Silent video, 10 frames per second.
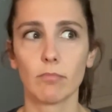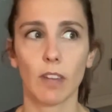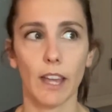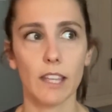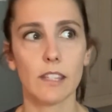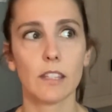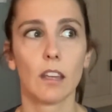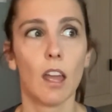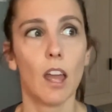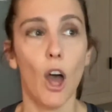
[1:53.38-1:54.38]
I guess,
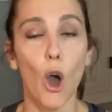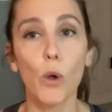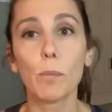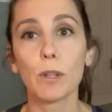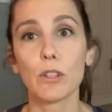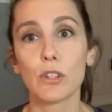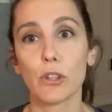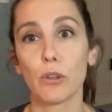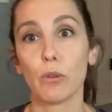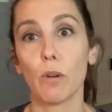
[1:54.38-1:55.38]
open
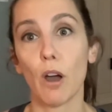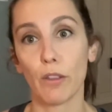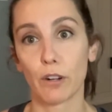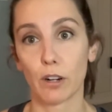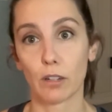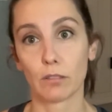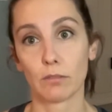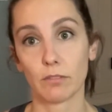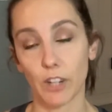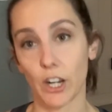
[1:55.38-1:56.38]
to other
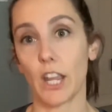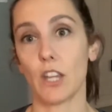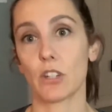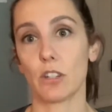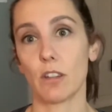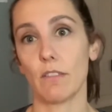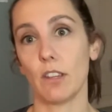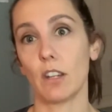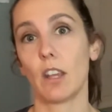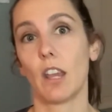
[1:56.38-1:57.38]
variations of
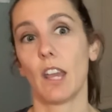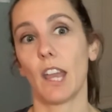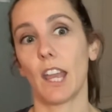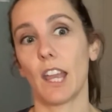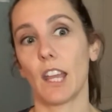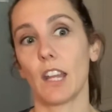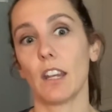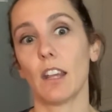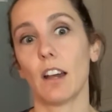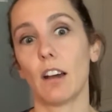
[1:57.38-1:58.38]
it
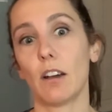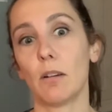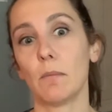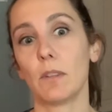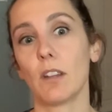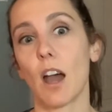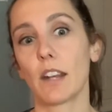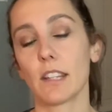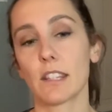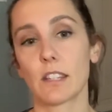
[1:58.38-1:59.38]
and um, not
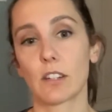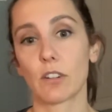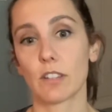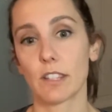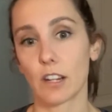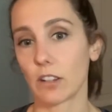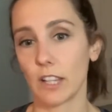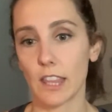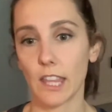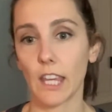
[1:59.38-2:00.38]

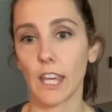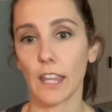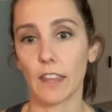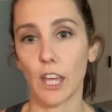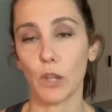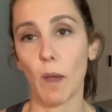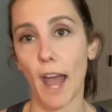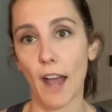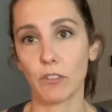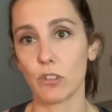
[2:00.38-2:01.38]
necessarily thinking that you
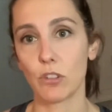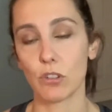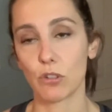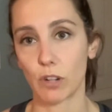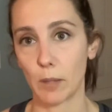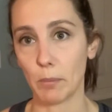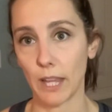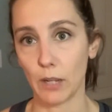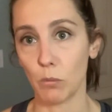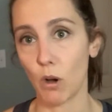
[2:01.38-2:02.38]
have to just drink
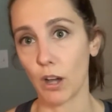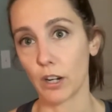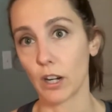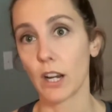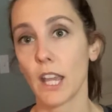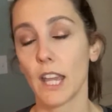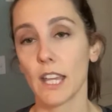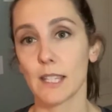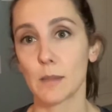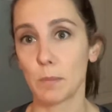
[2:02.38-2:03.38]
plain water,
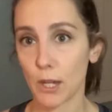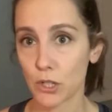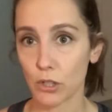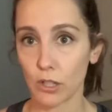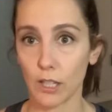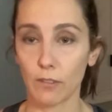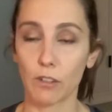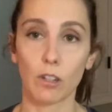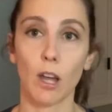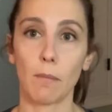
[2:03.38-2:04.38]
especially if
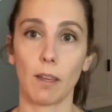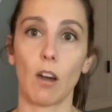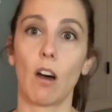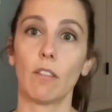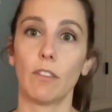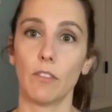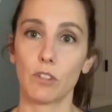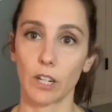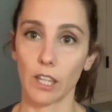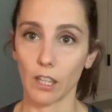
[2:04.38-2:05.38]
you're coming off of
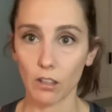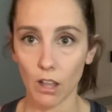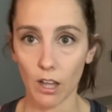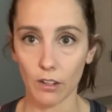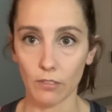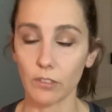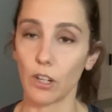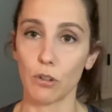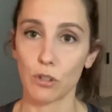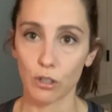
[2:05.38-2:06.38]
drinking a lot of
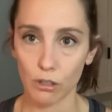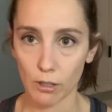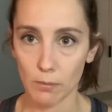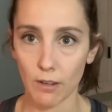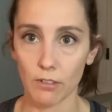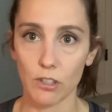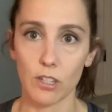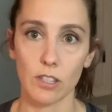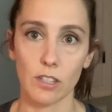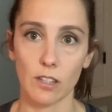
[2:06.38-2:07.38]
you know sugary
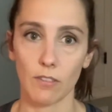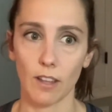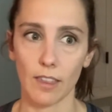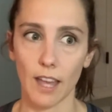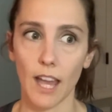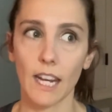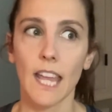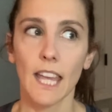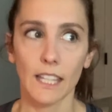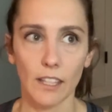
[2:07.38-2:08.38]
beverages and stuff like that.
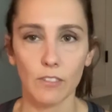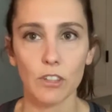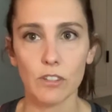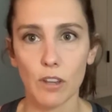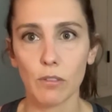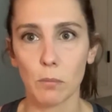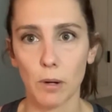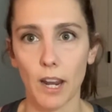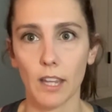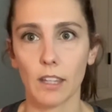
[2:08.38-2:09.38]
Give yourself a
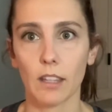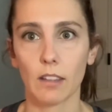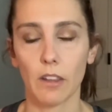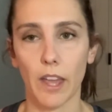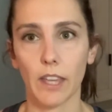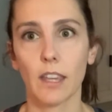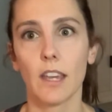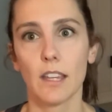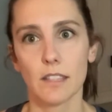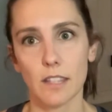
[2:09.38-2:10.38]
break. Like
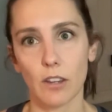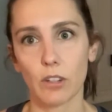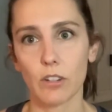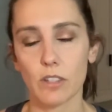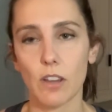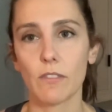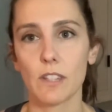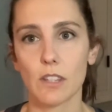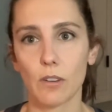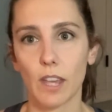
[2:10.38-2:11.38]
tell yourself
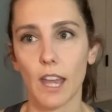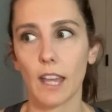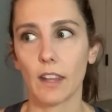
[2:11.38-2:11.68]
it's okay.